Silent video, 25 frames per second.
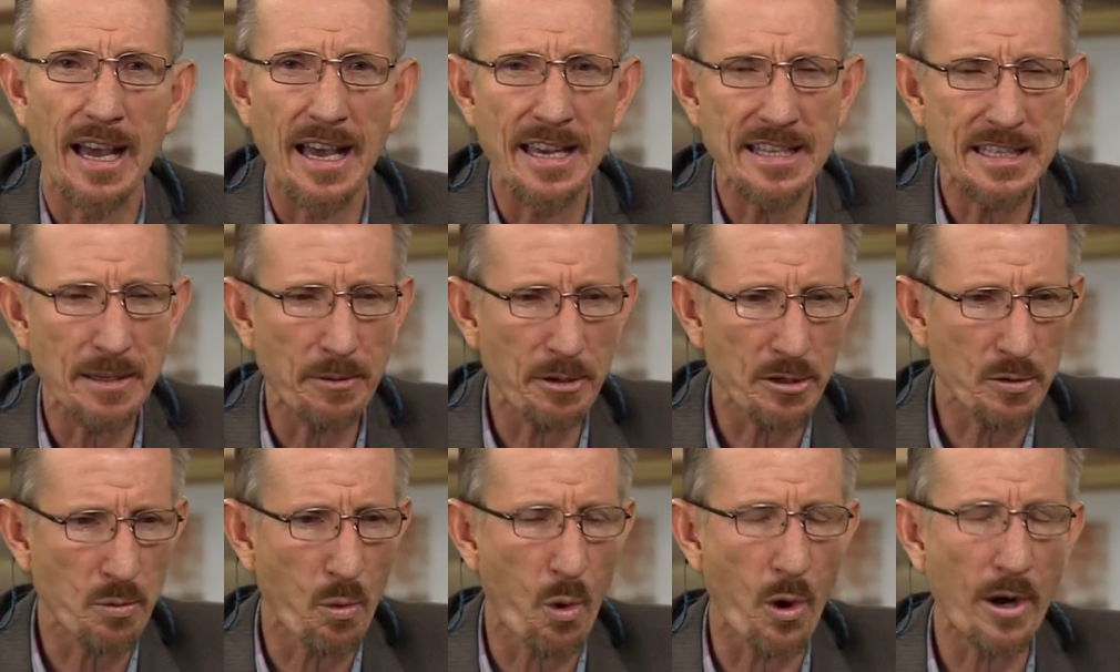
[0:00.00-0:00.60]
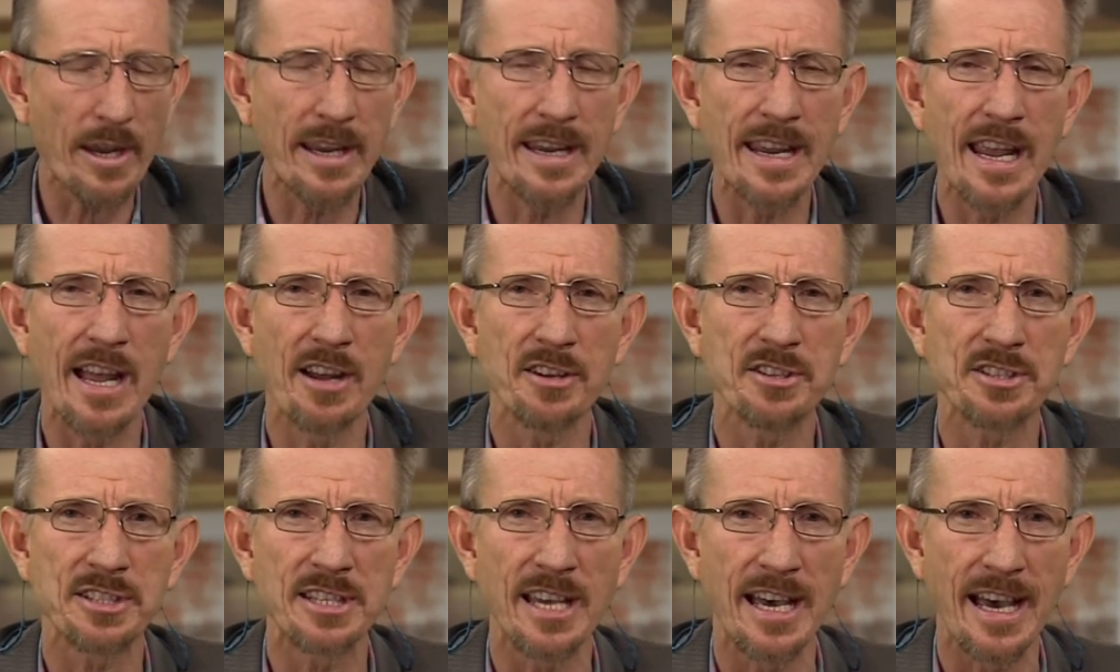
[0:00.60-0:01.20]
as I was walking
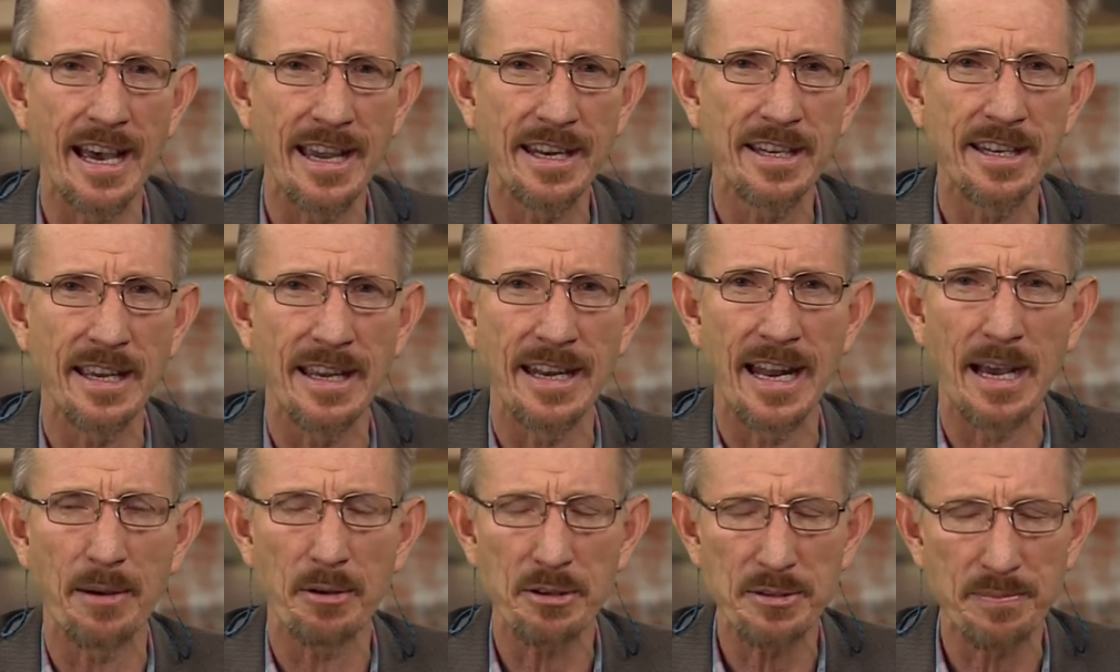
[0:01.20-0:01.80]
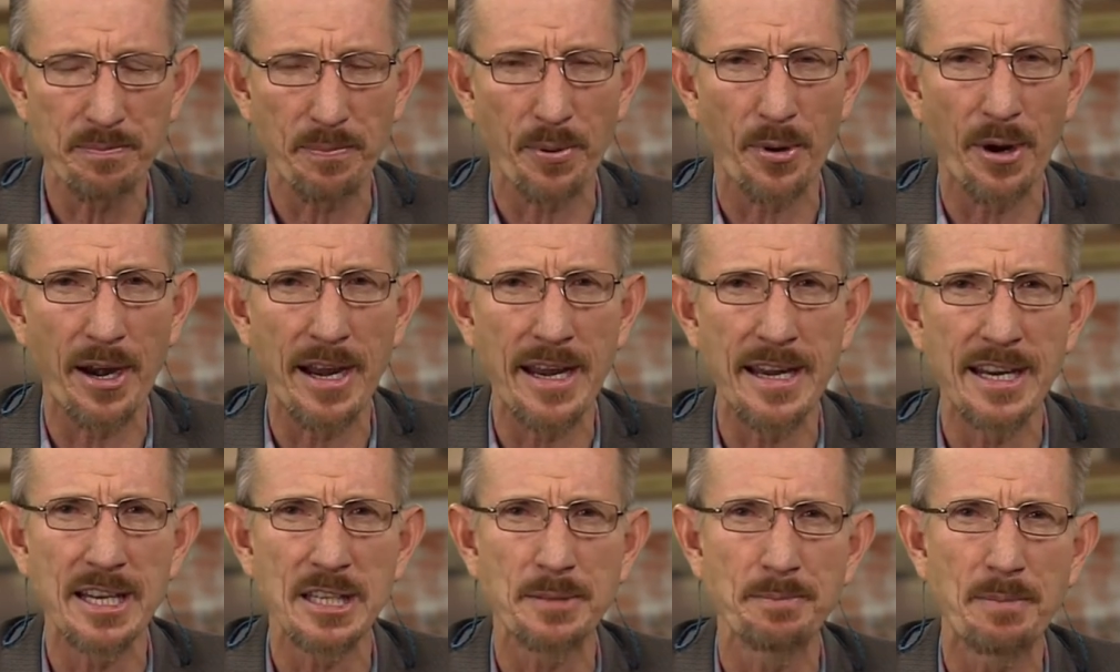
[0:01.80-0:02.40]
outside and I was
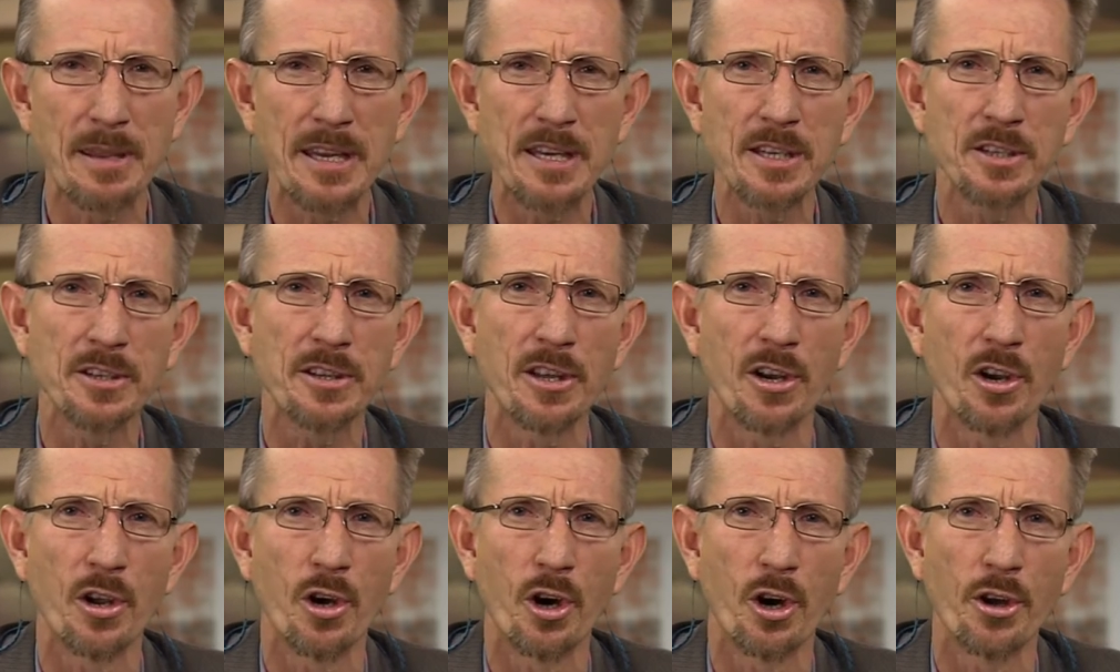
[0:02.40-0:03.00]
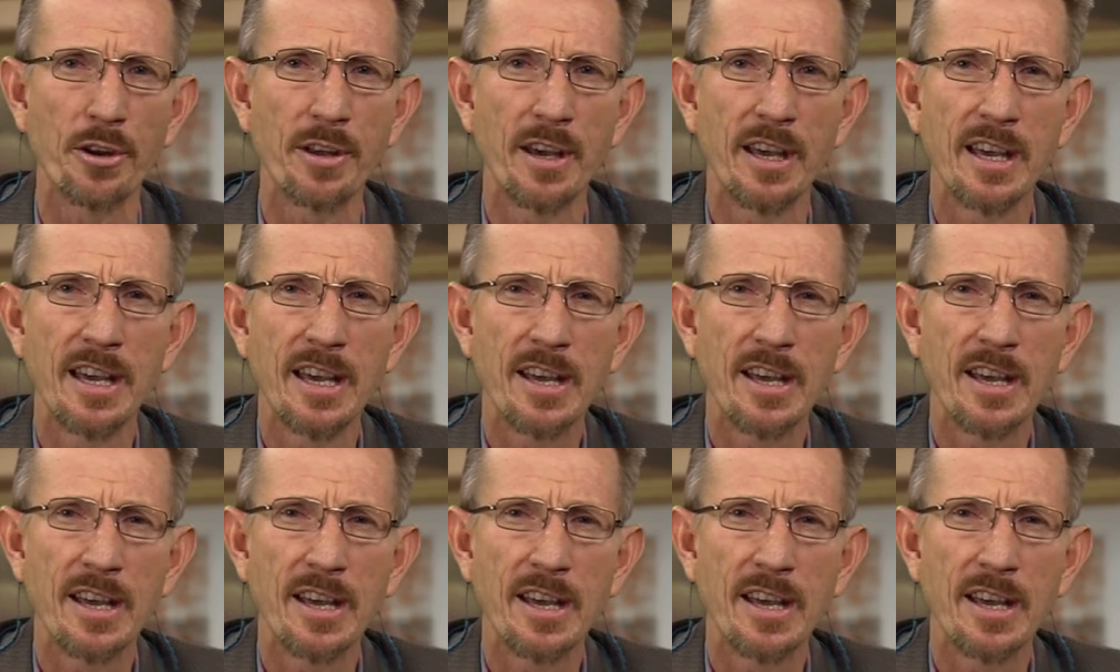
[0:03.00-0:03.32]
praying and speaking to the Lord